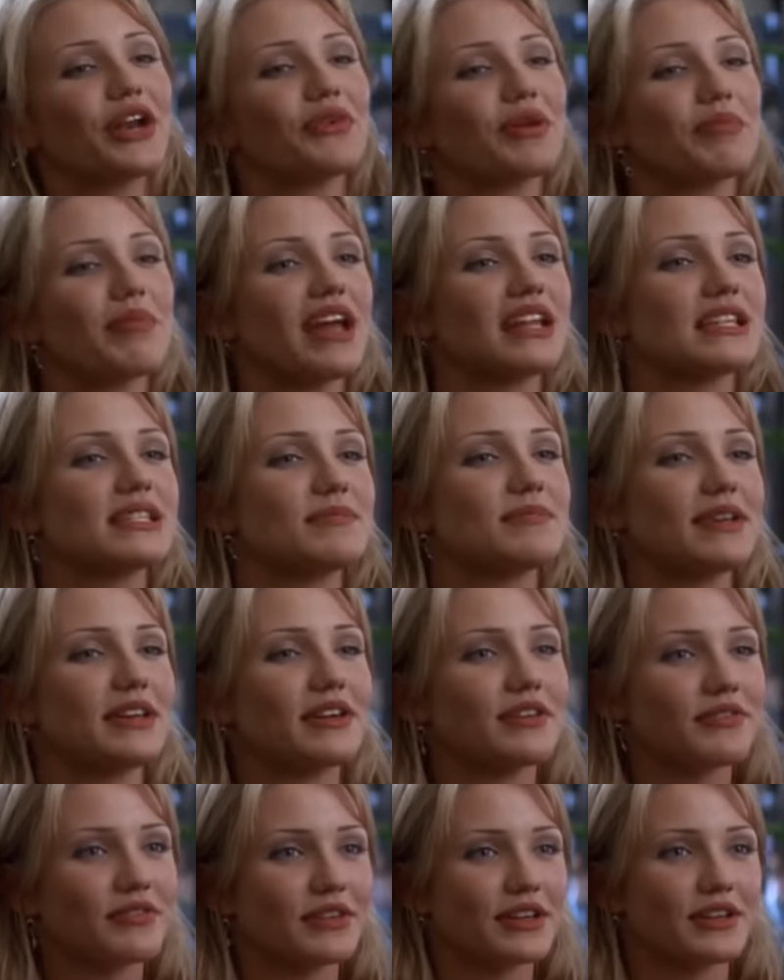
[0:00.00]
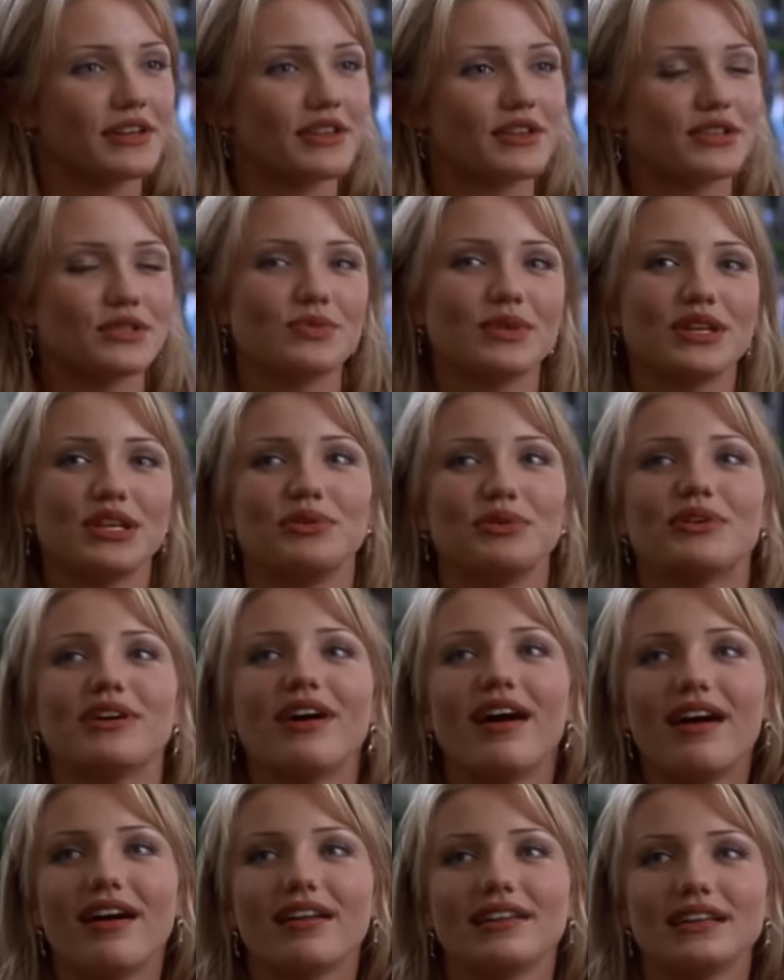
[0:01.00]
Thankfully, the chemistry isn't focused on
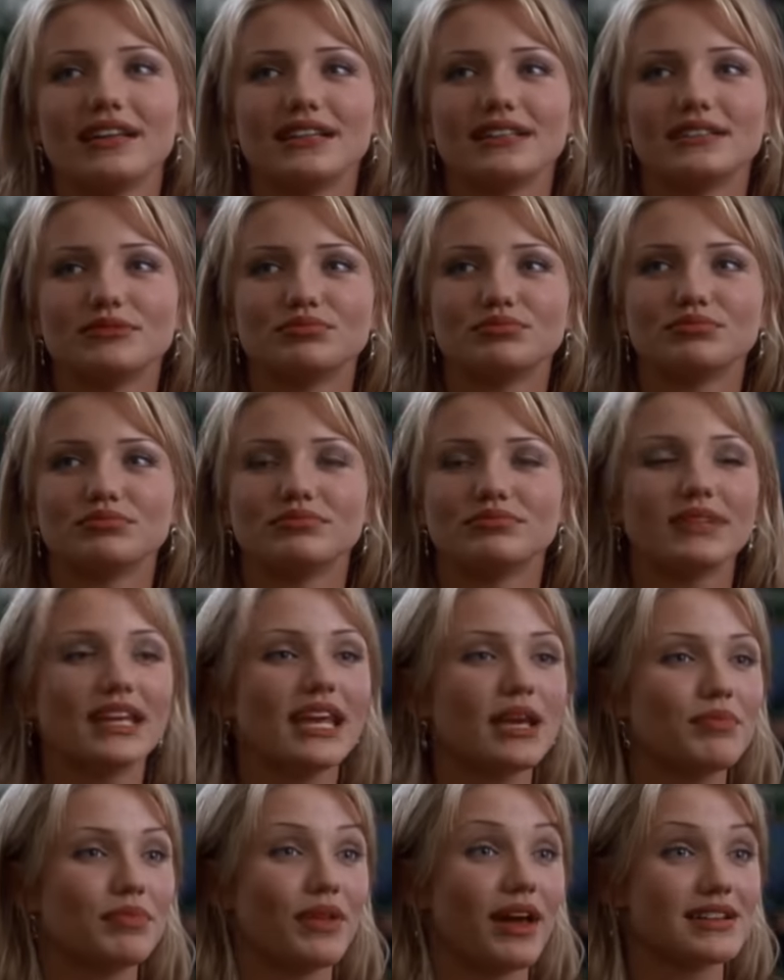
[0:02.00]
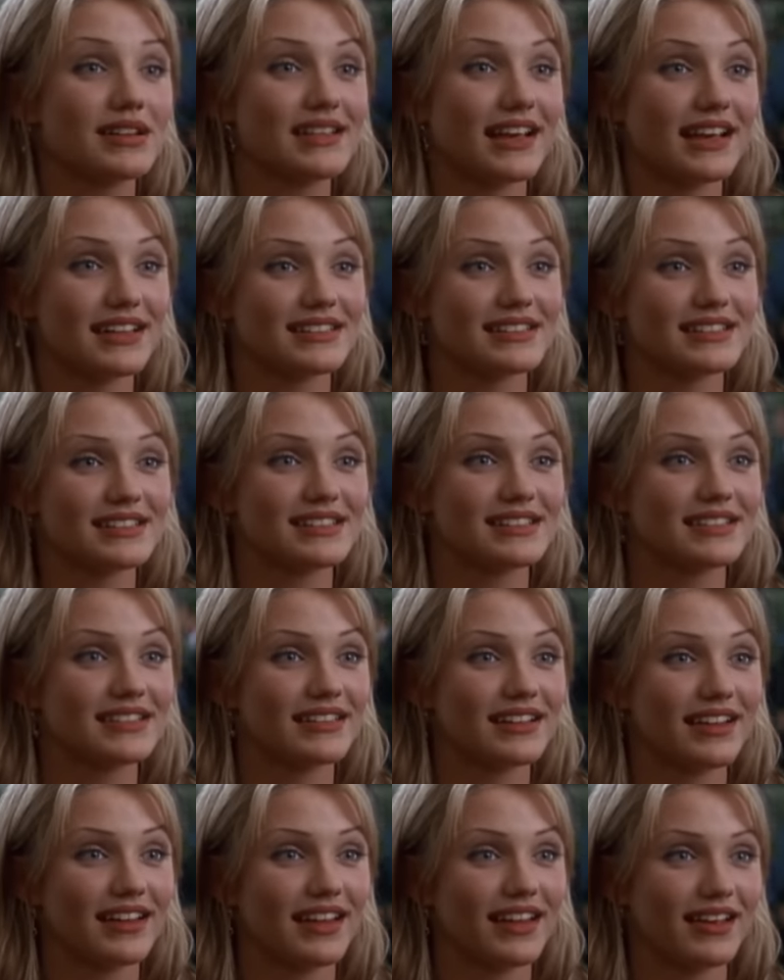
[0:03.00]
them as much as Carrey and then former
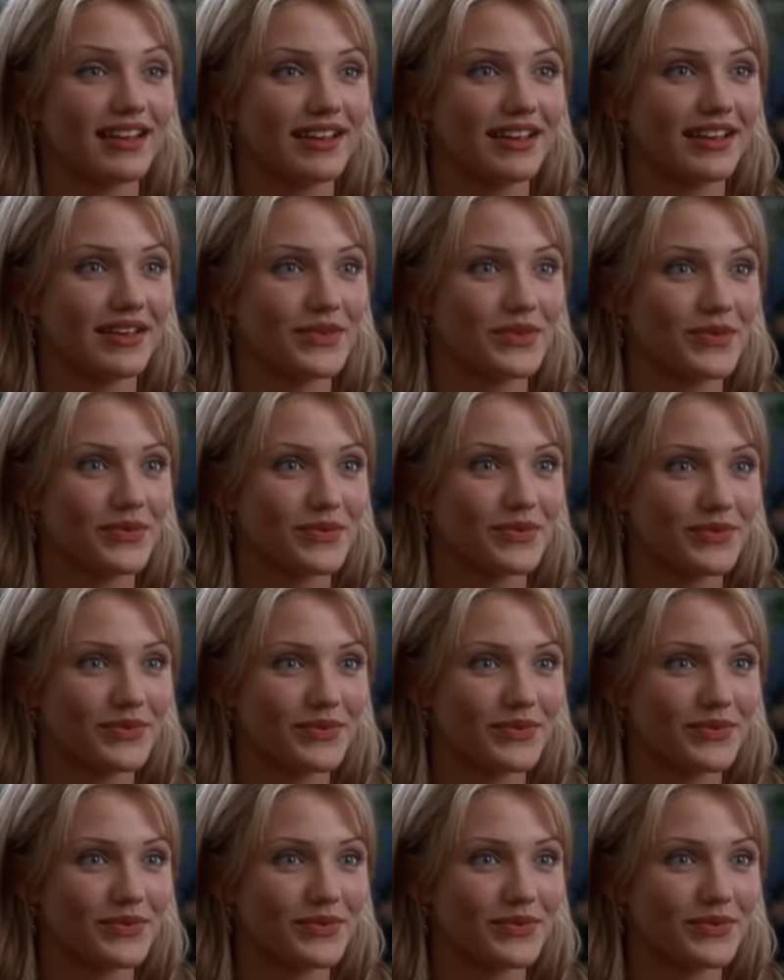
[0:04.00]
newcomer Cameron